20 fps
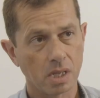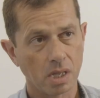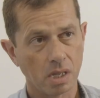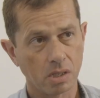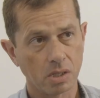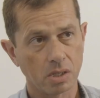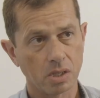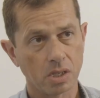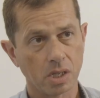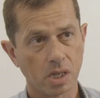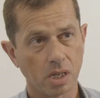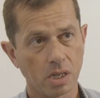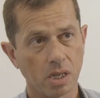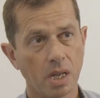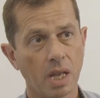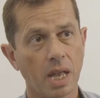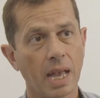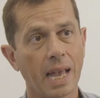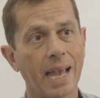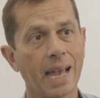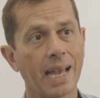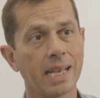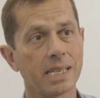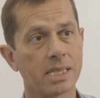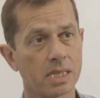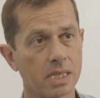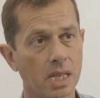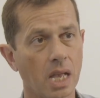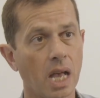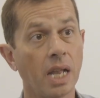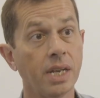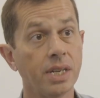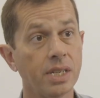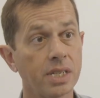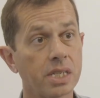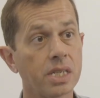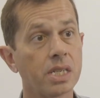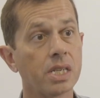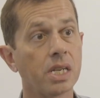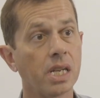culture as
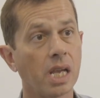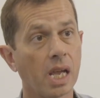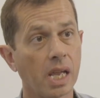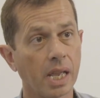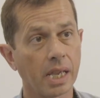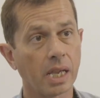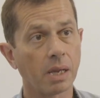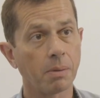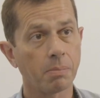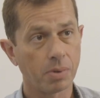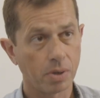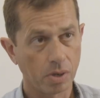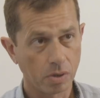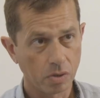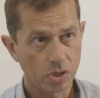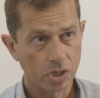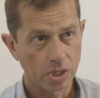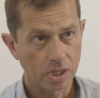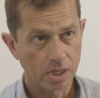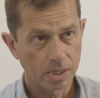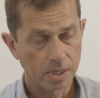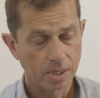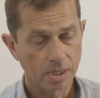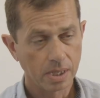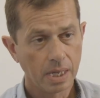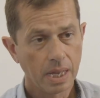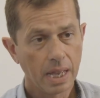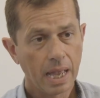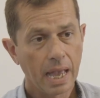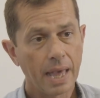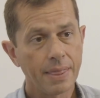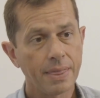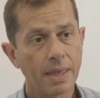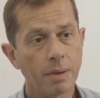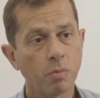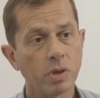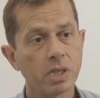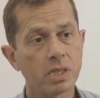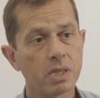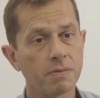underlying approaches. And
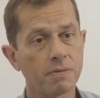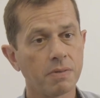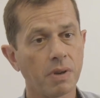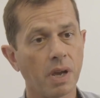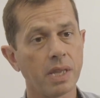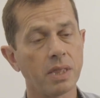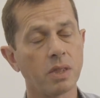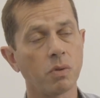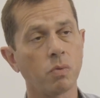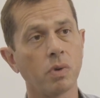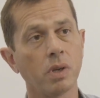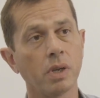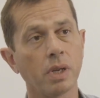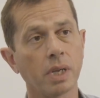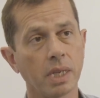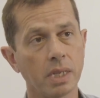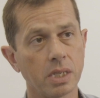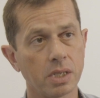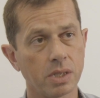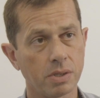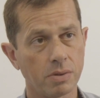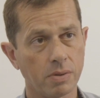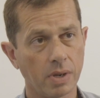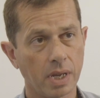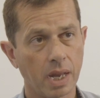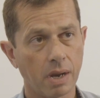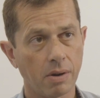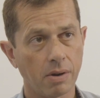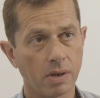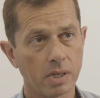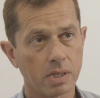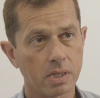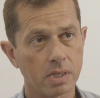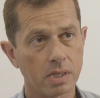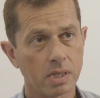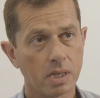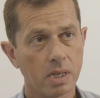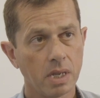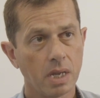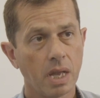then we divide the work into 3 areas.